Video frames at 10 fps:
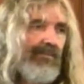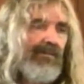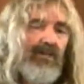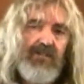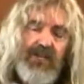
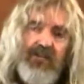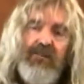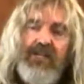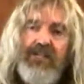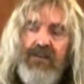I've said to you
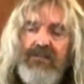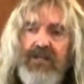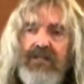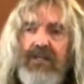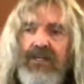many times
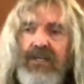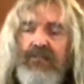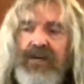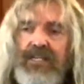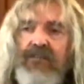that
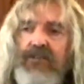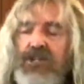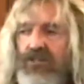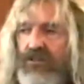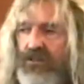my
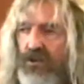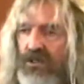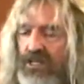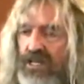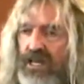definition of
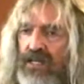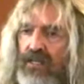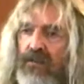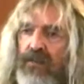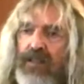truth is that
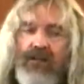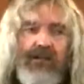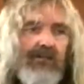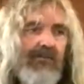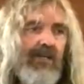
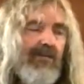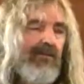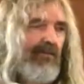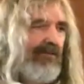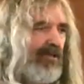
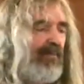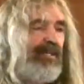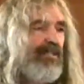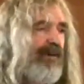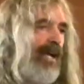if something
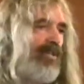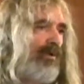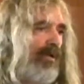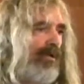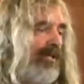is
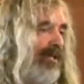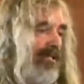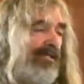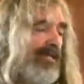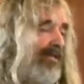factual, it
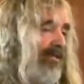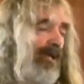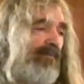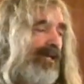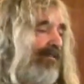doesn't
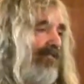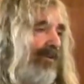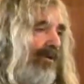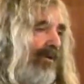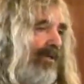necessarily make it
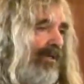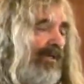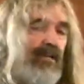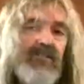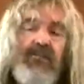true.
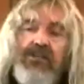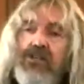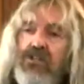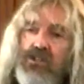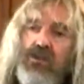And if something
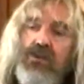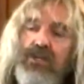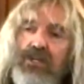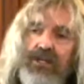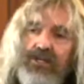is true,
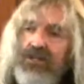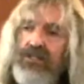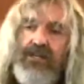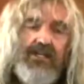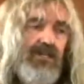it
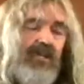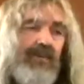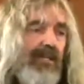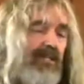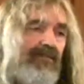doesn't necessarily
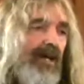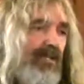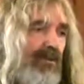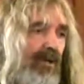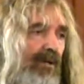mean it's
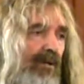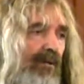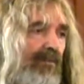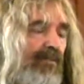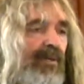factual.
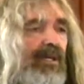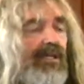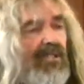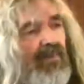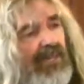For me,
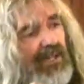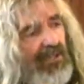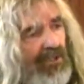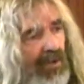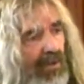something is
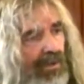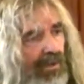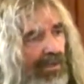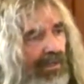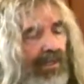true
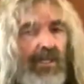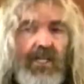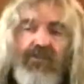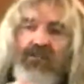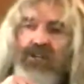
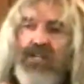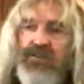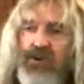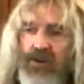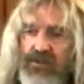if it
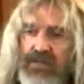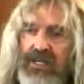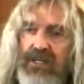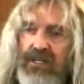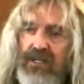transforms
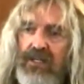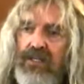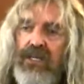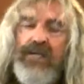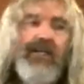me
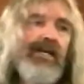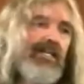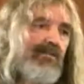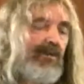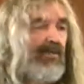and
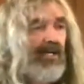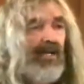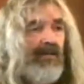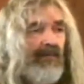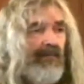aligns me with
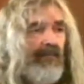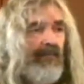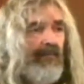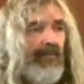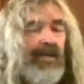God.
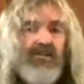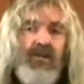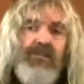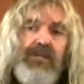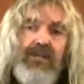And
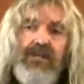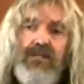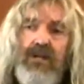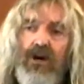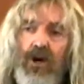something is
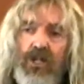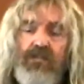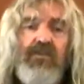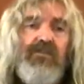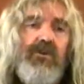
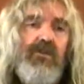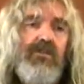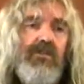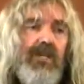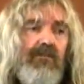ultimate
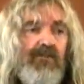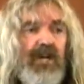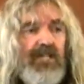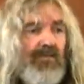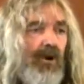truth if it
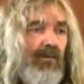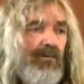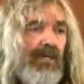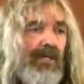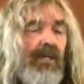transforms
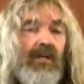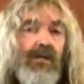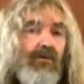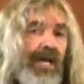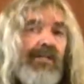me
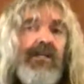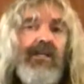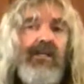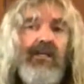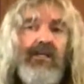
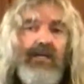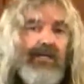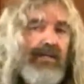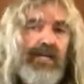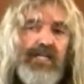radically
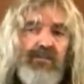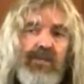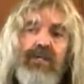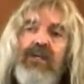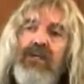and aligns
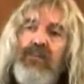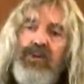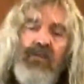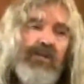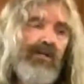me
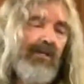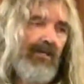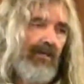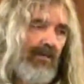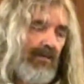
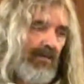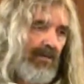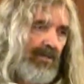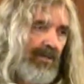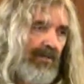permanently
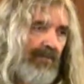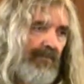with God.